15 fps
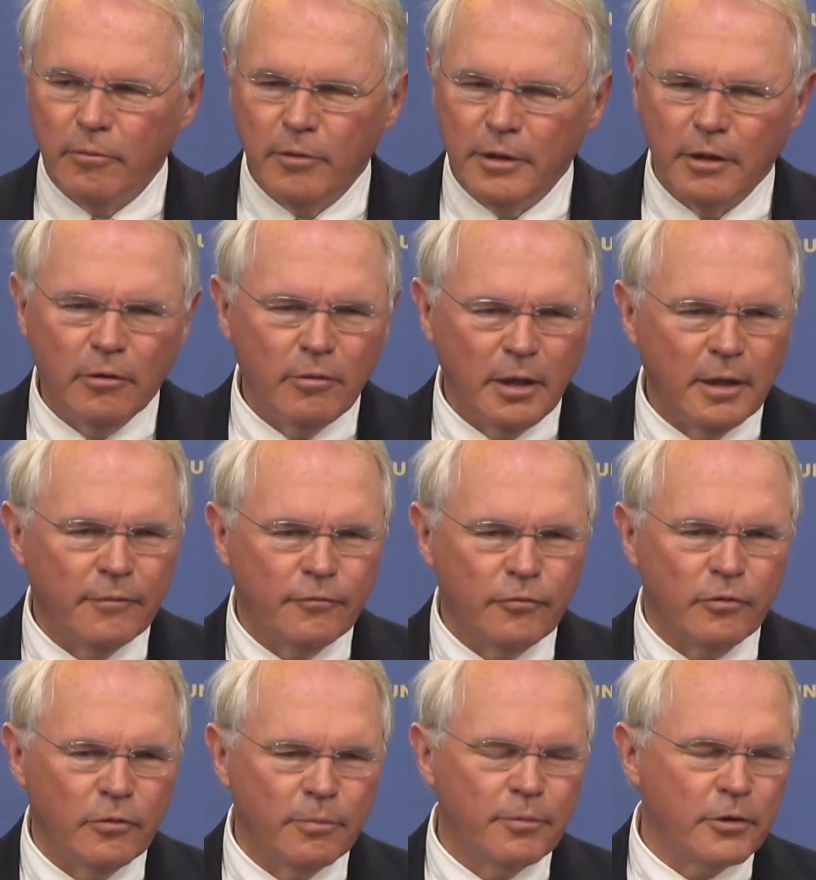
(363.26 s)
that we don't have
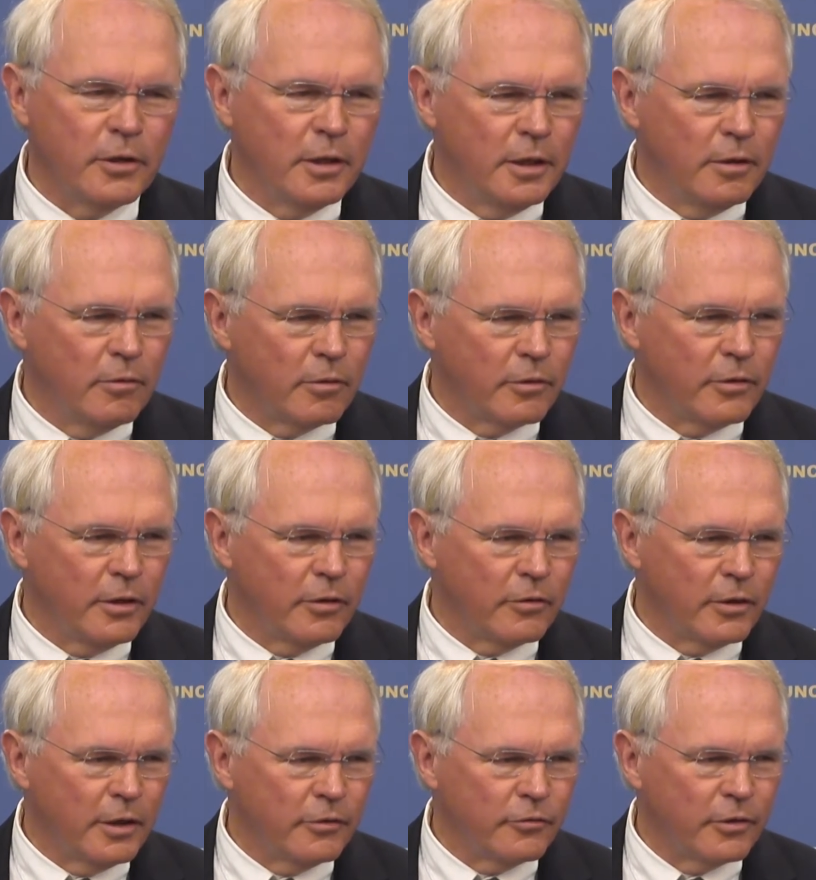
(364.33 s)
troops in
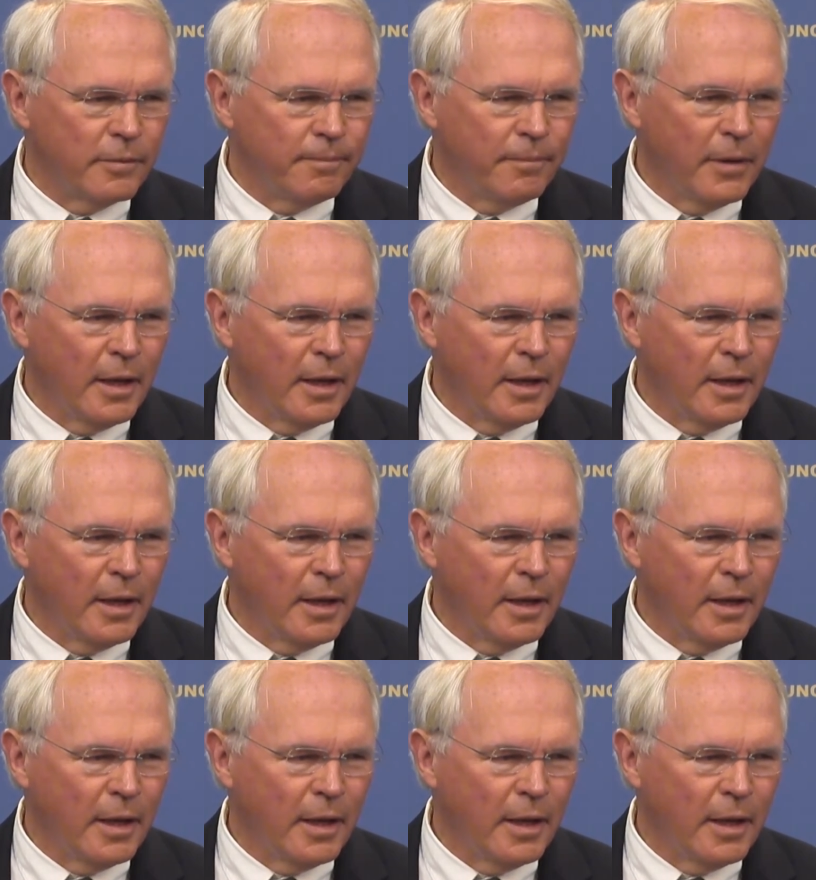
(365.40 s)
Northeast Asia.